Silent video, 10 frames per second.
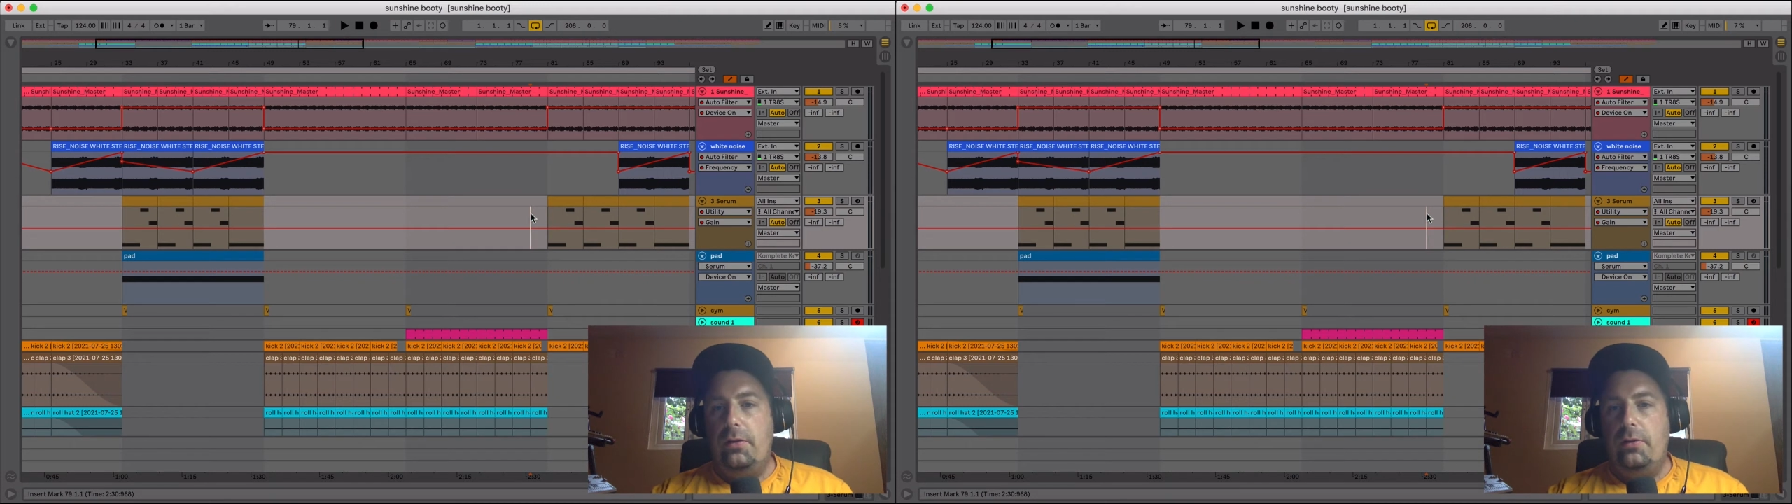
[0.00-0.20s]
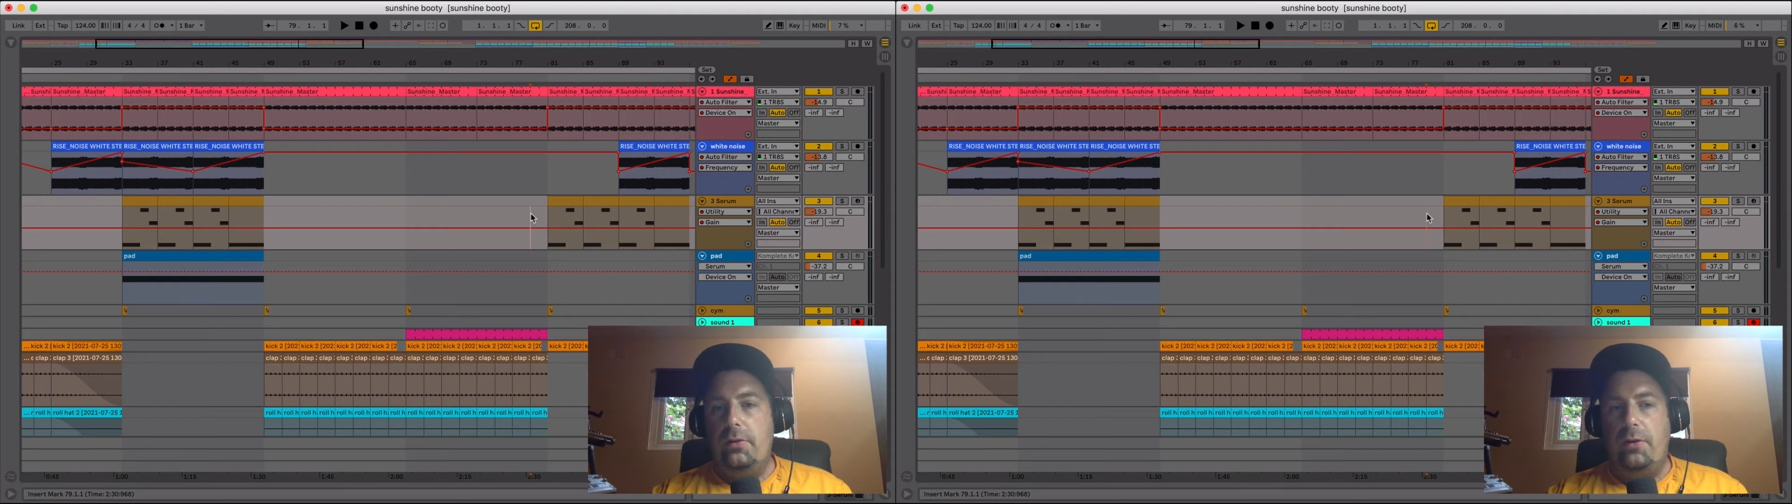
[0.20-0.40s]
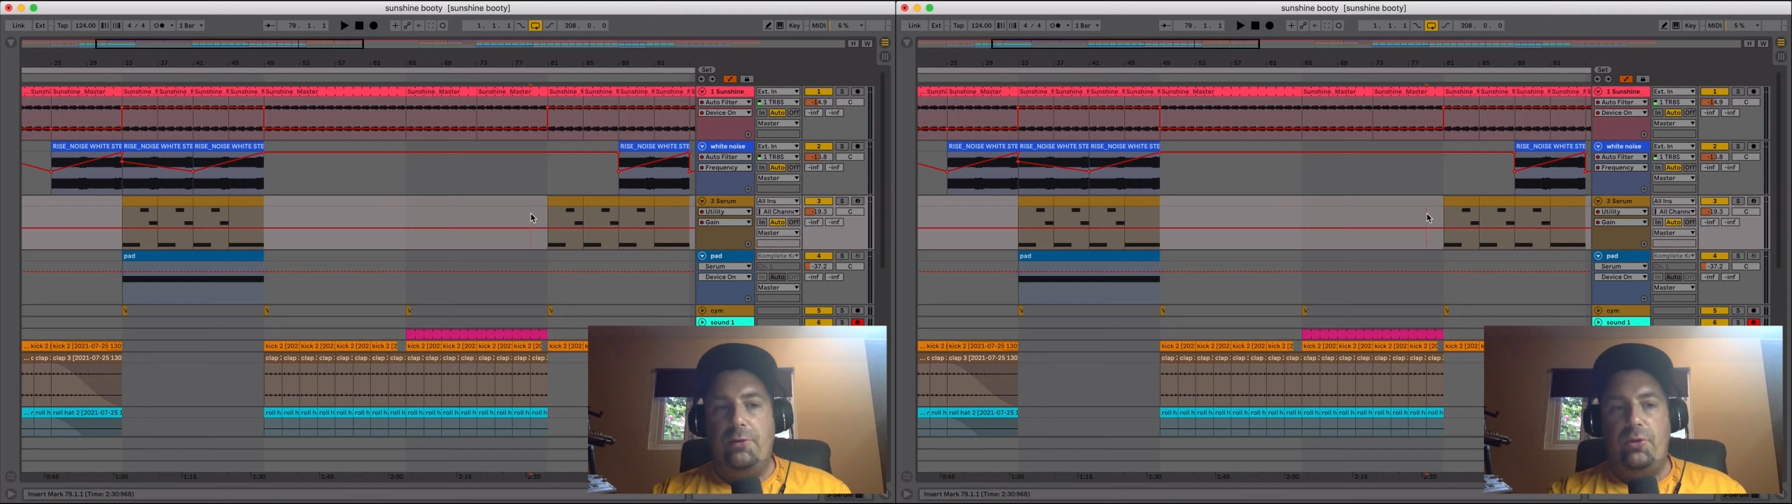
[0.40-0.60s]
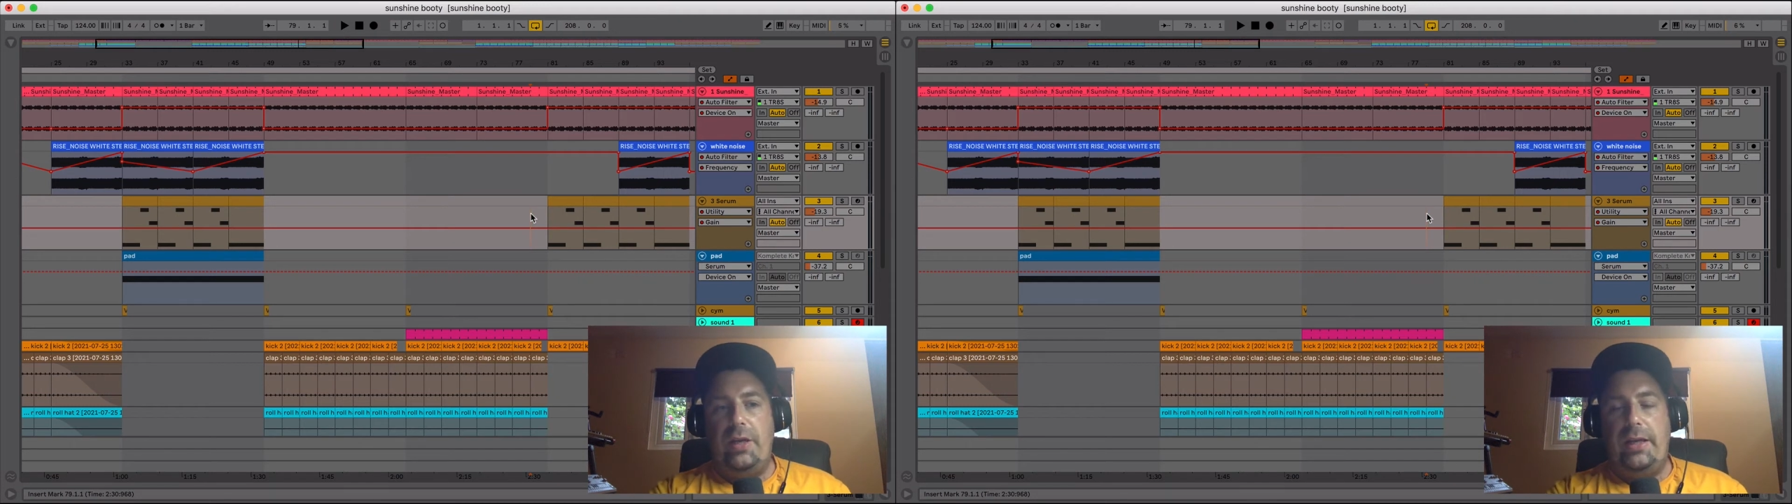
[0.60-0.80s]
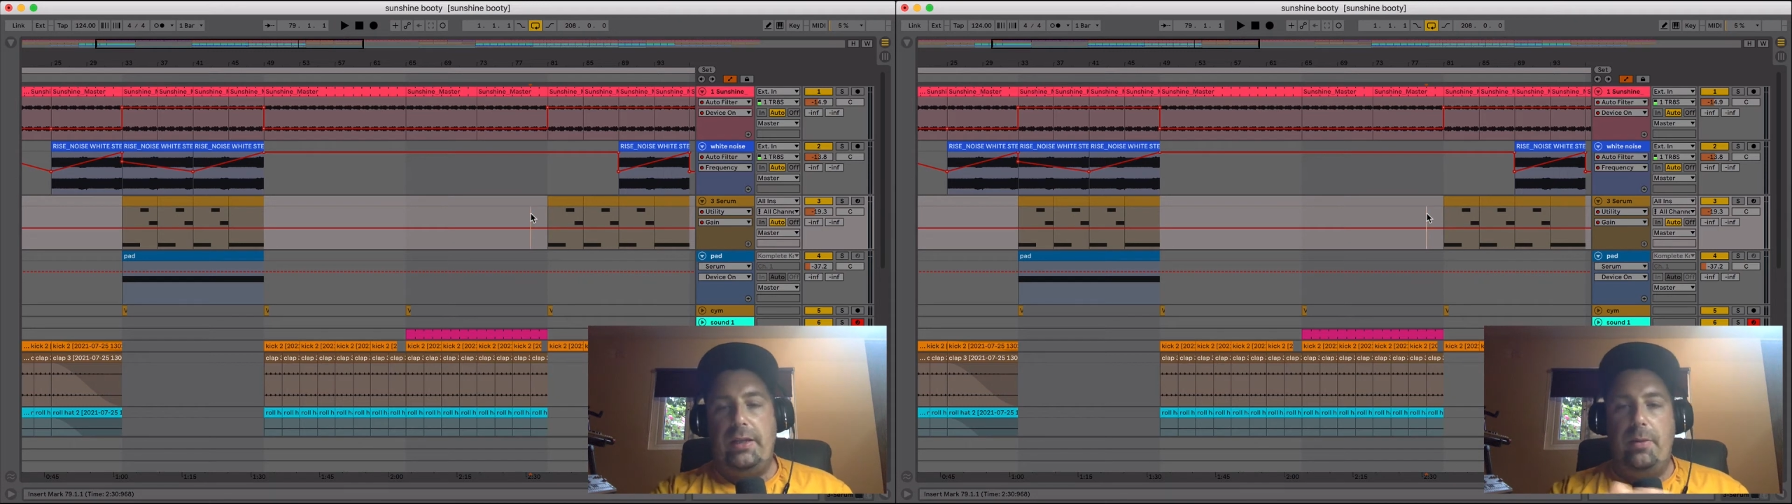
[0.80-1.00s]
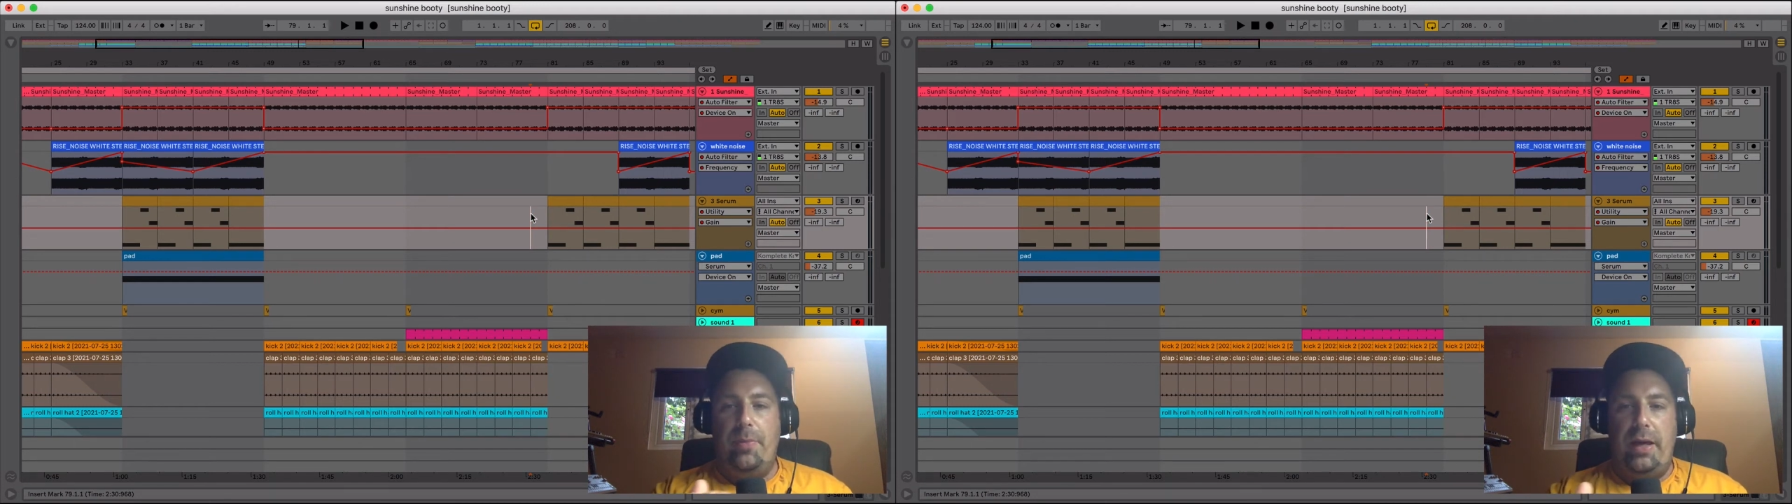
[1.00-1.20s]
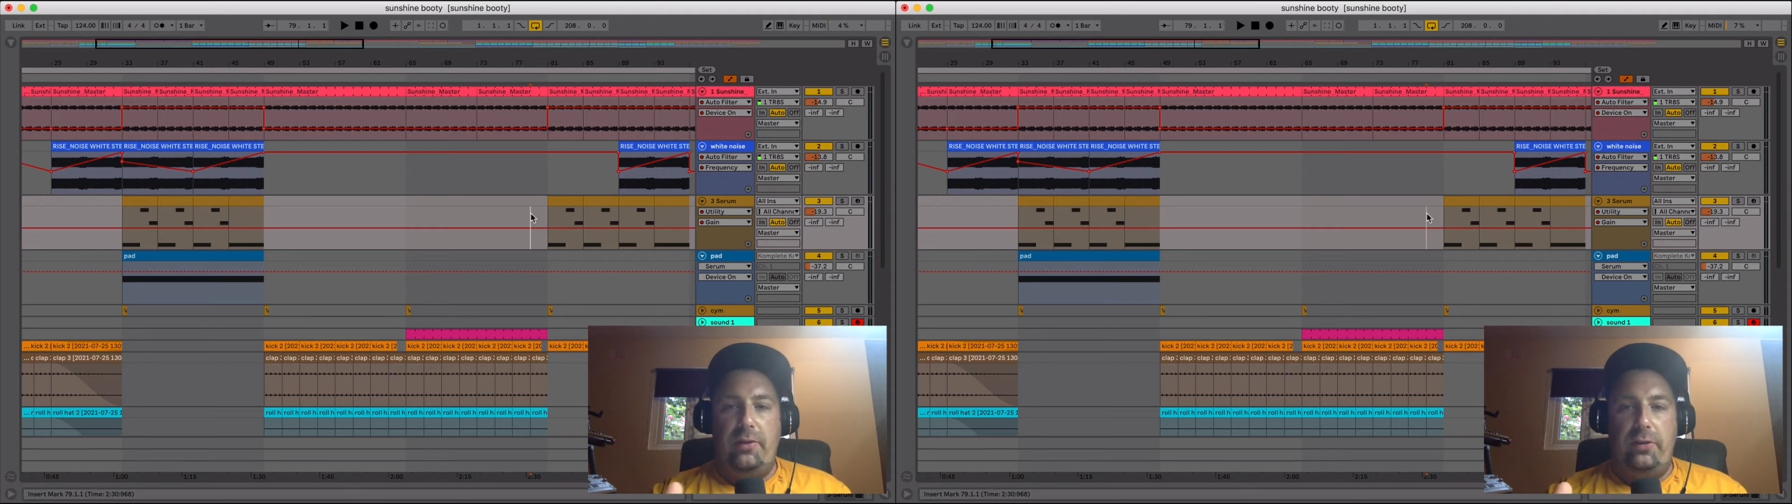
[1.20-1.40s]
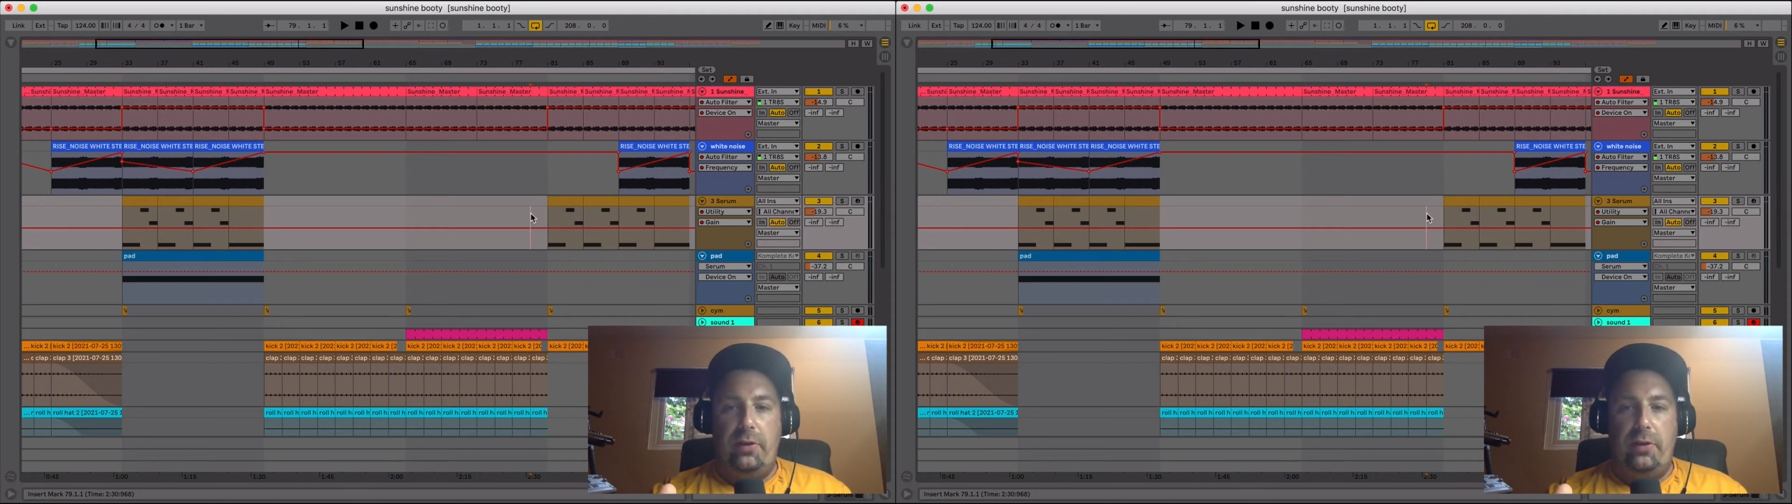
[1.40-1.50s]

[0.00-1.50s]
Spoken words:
So I've just taken the bass